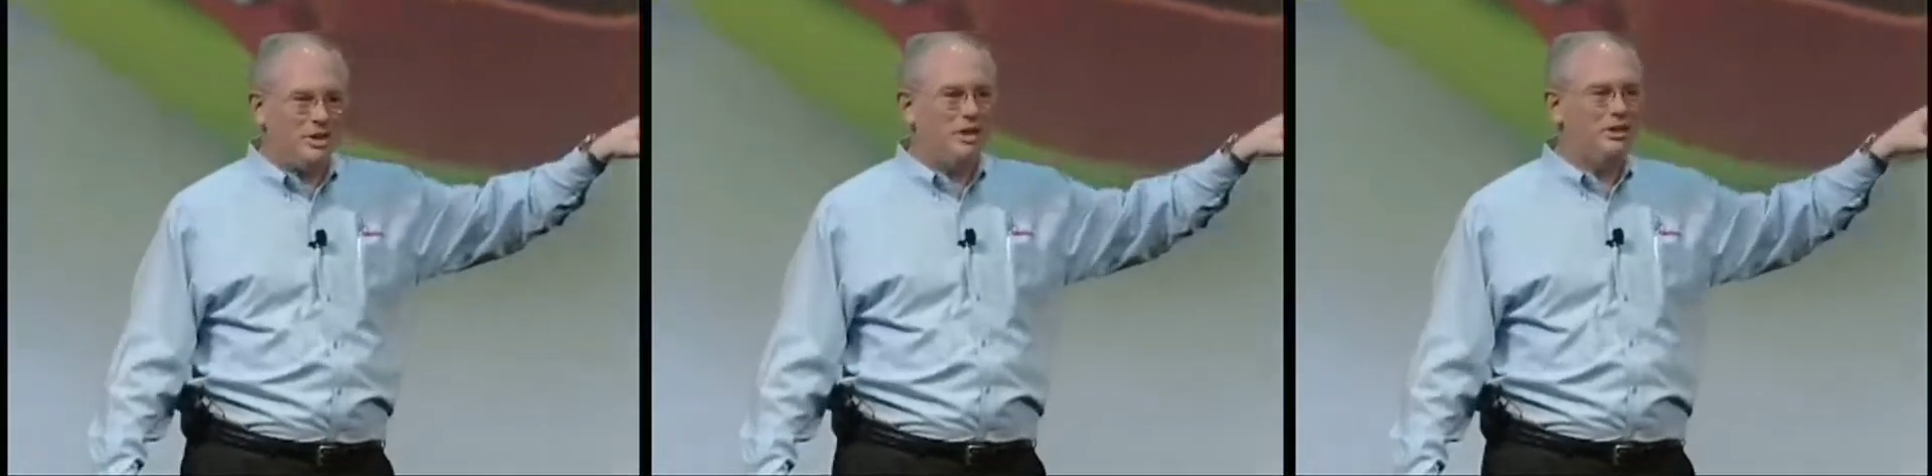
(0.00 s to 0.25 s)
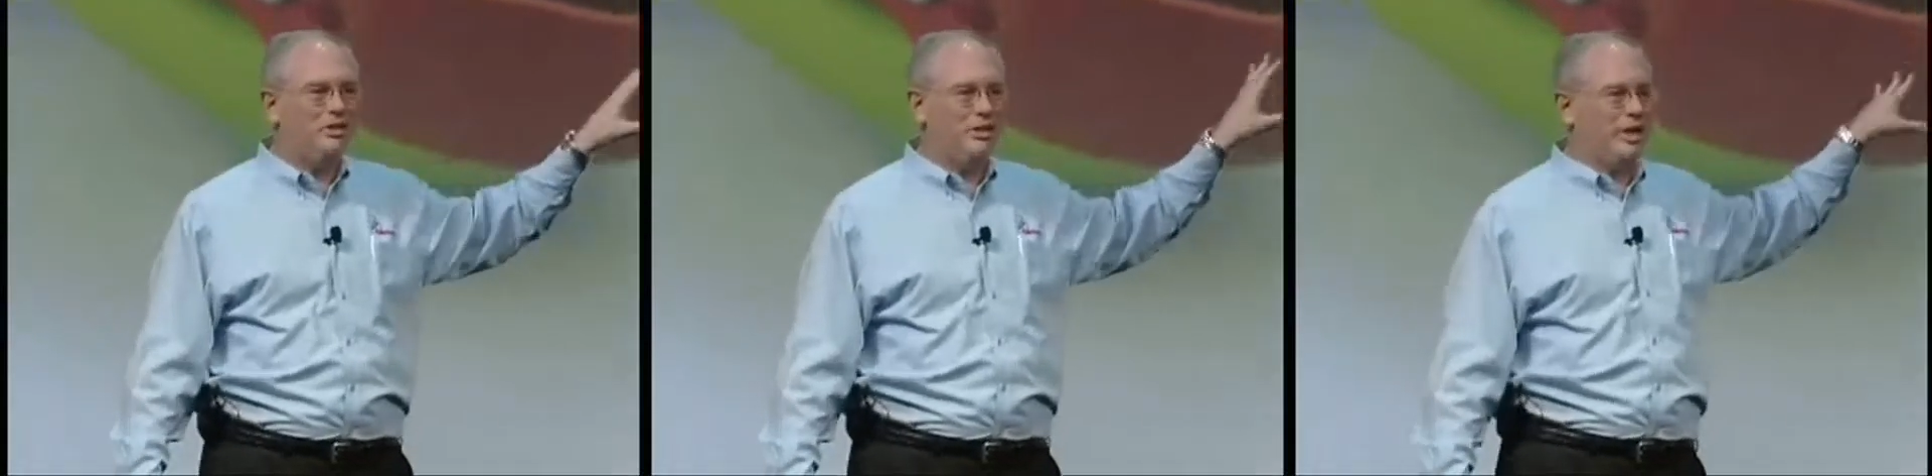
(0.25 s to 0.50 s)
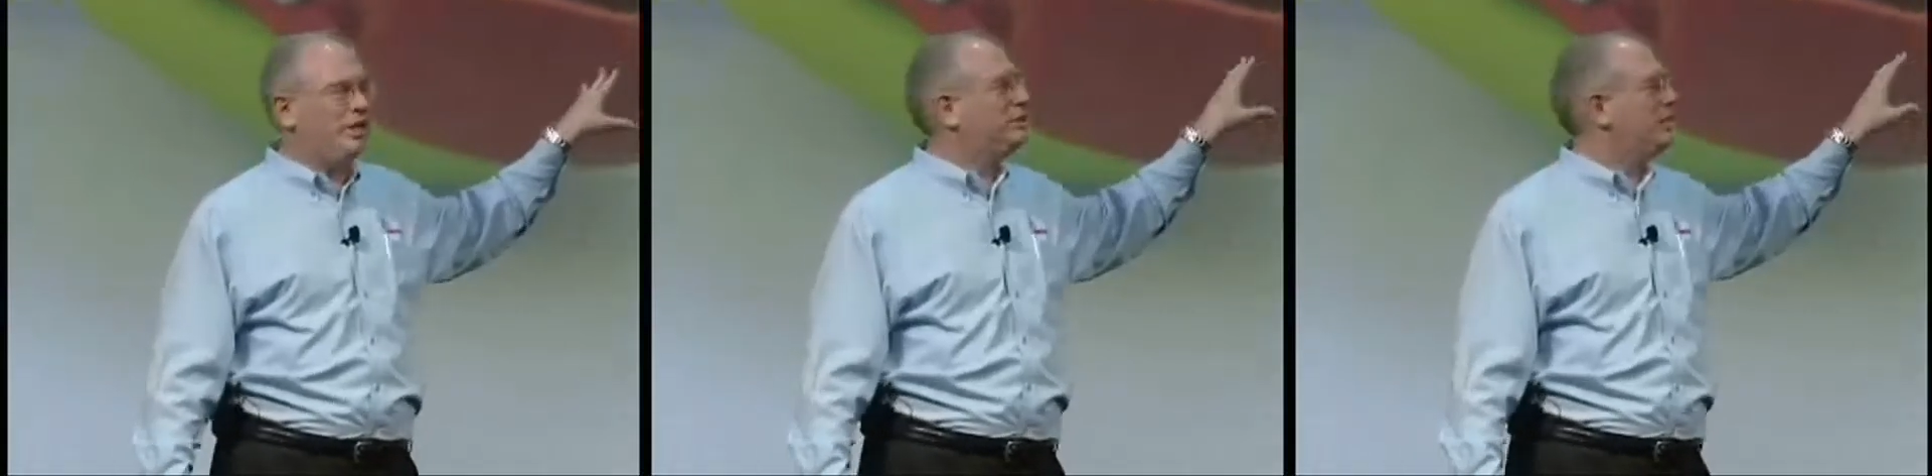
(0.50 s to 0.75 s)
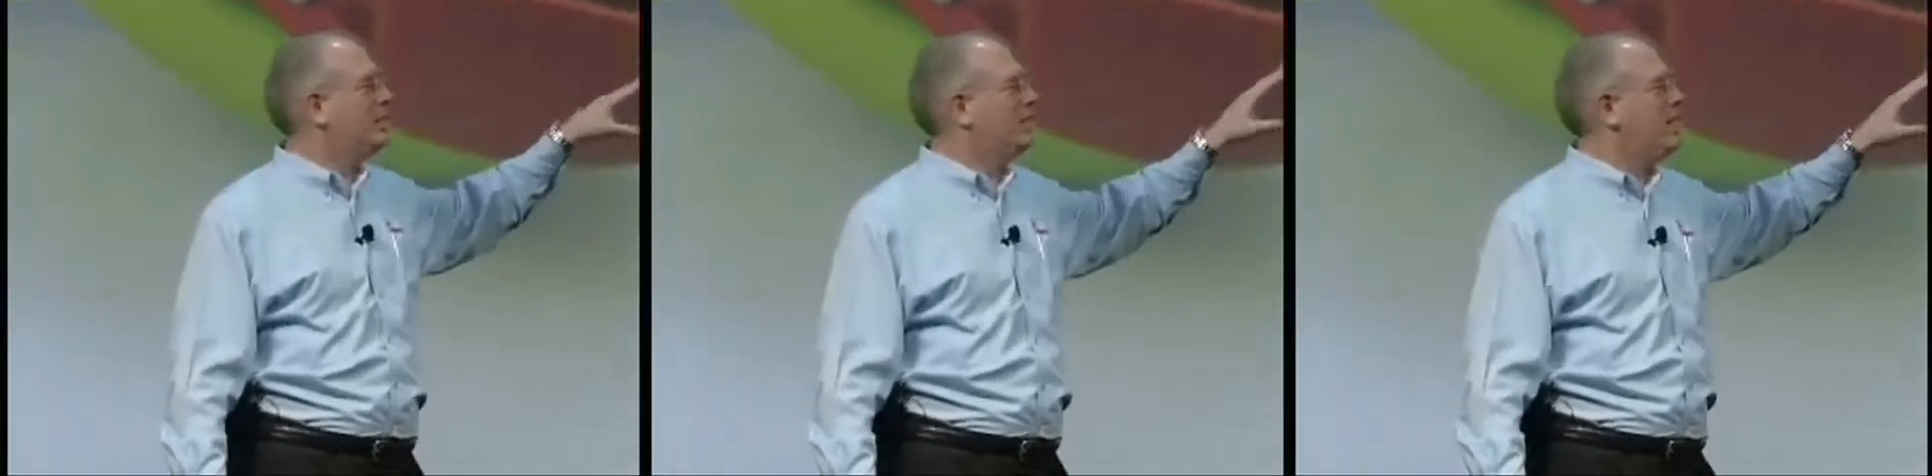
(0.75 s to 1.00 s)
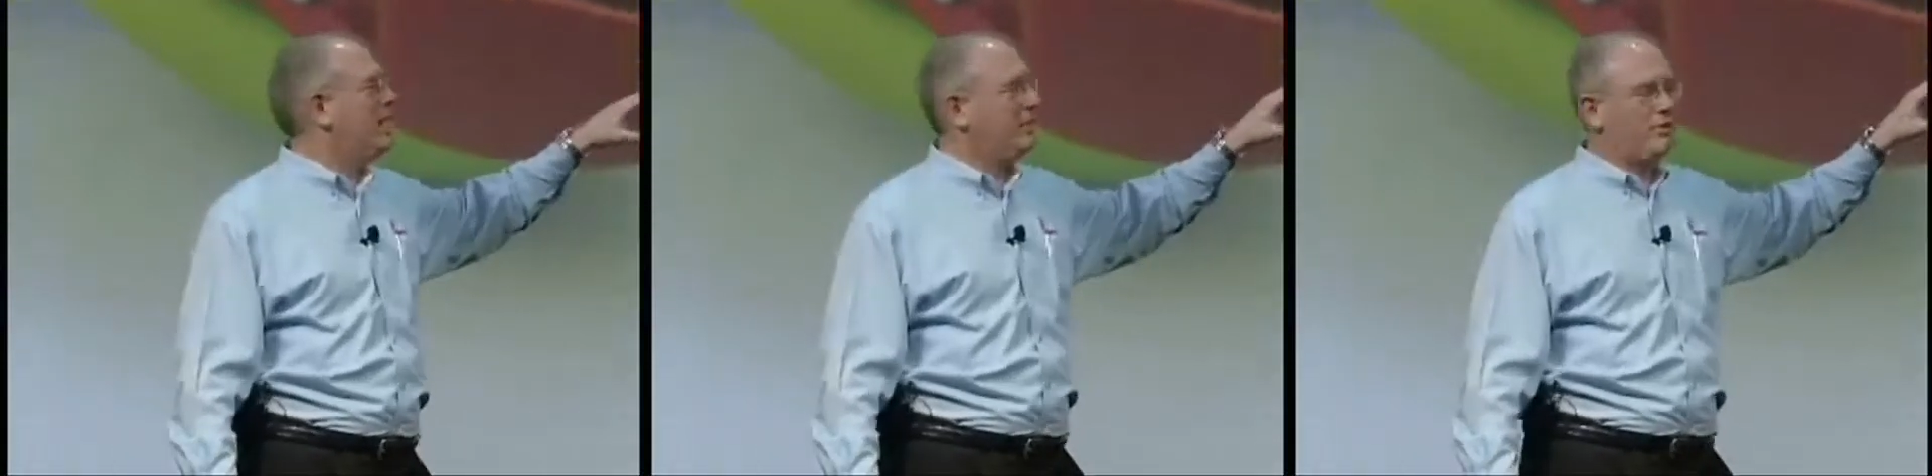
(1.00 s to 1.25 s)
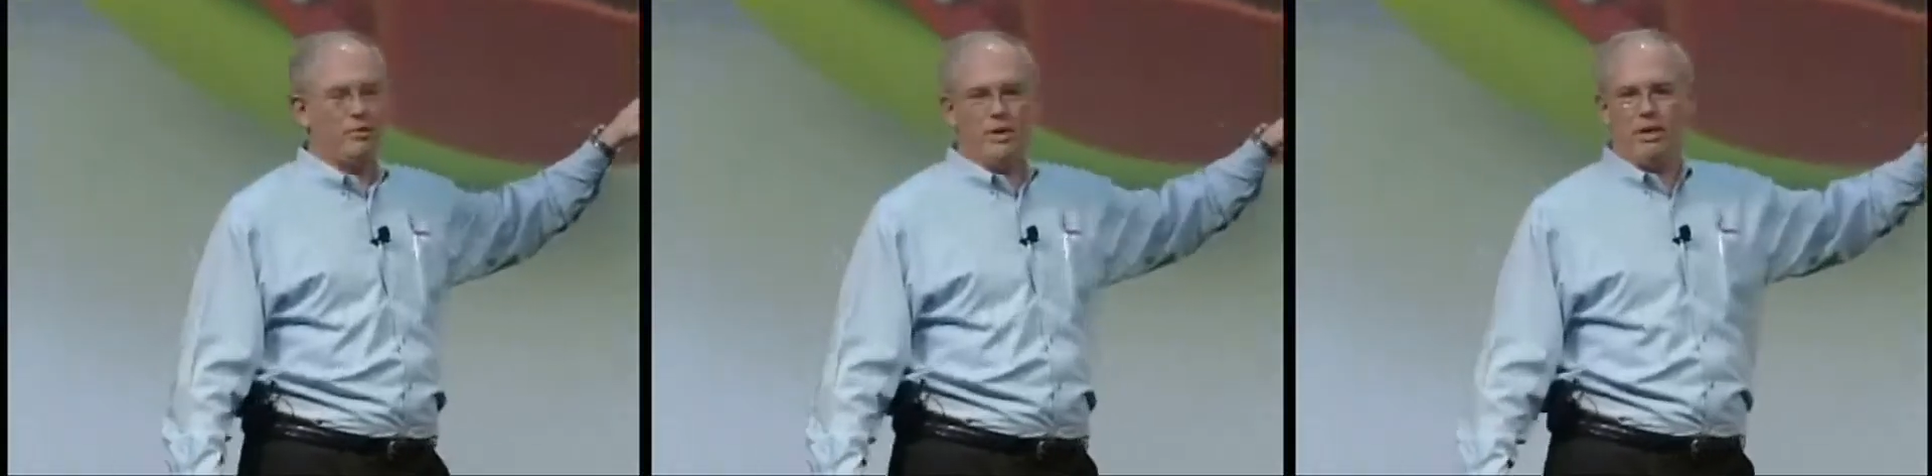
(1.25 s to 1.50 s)
These are things that come out
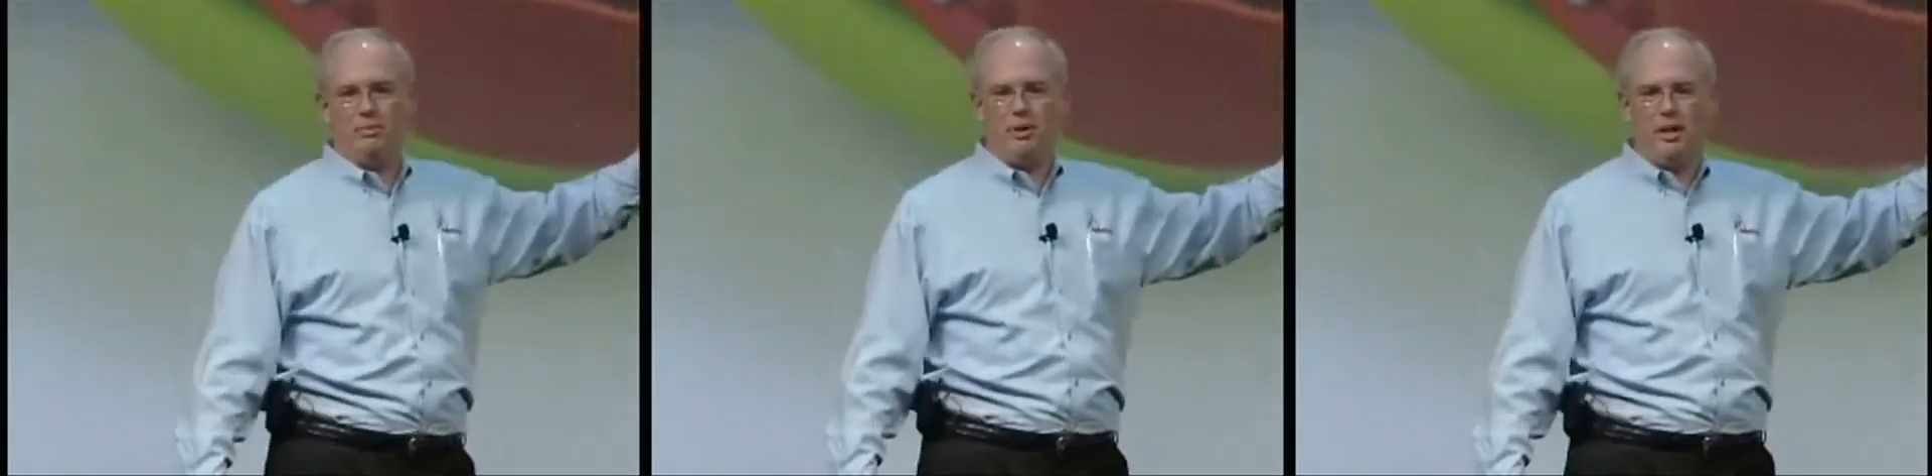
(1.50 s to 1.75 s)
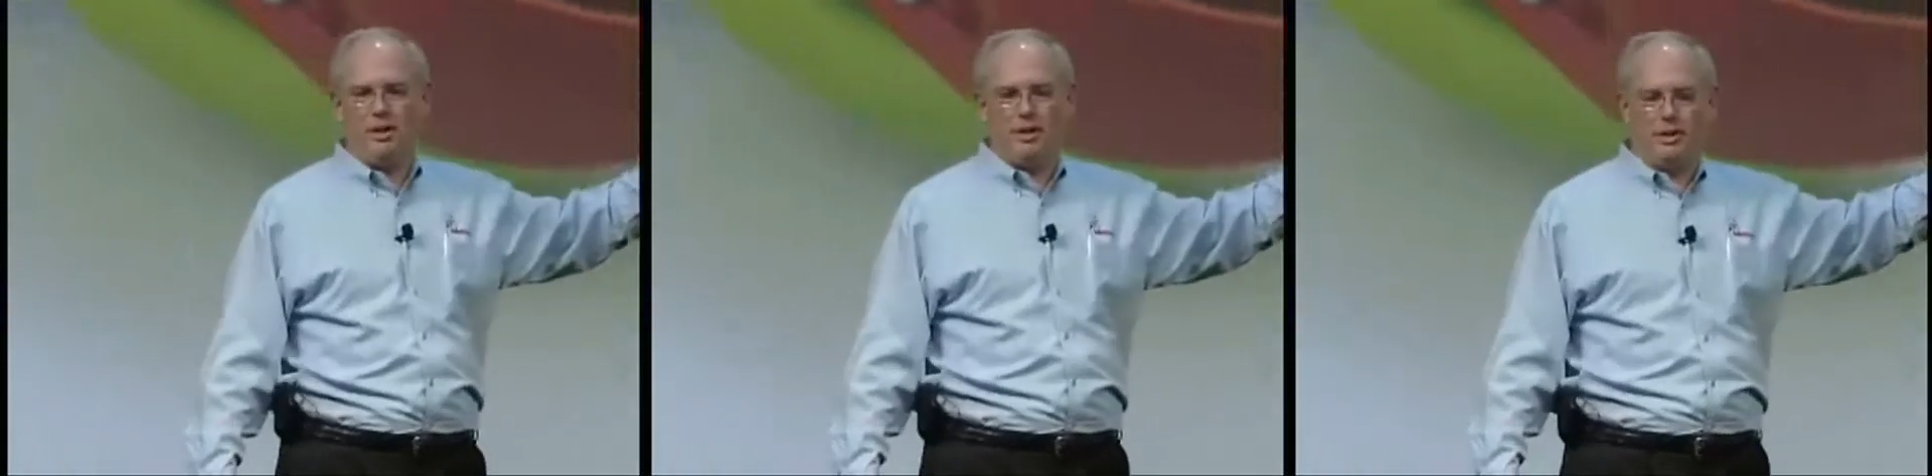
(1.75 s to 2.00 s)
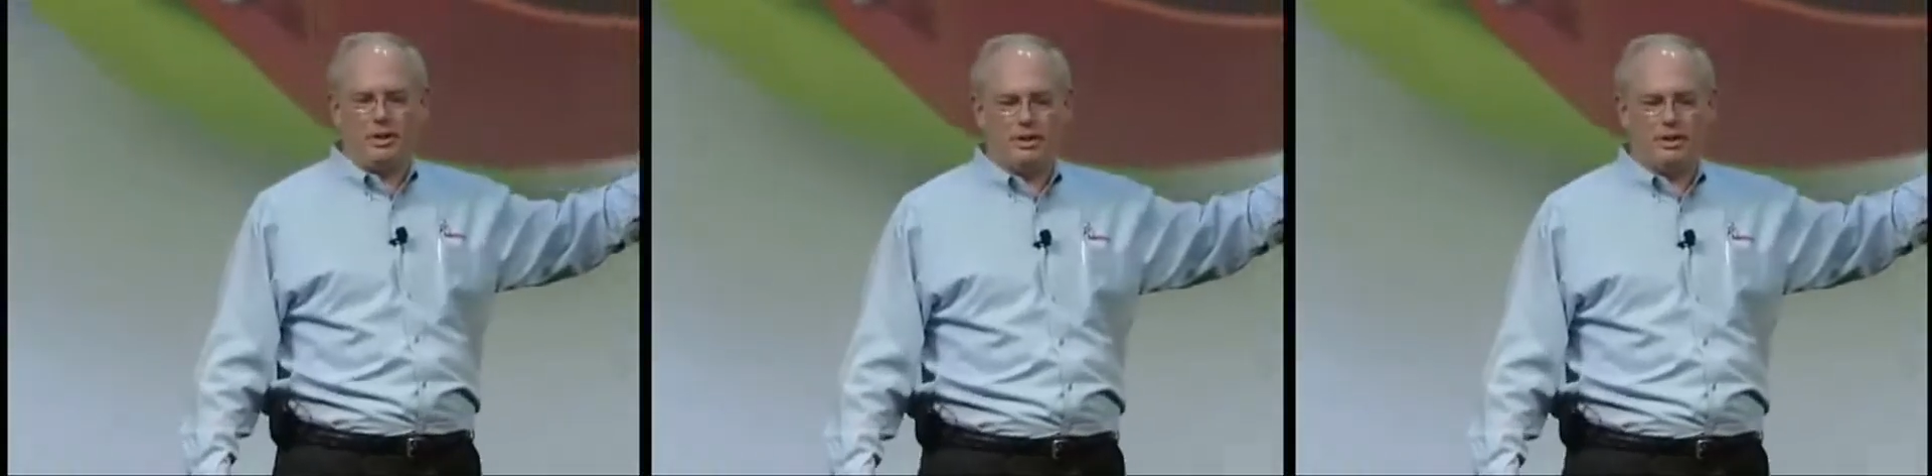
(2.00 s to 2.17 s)
of 3D printers,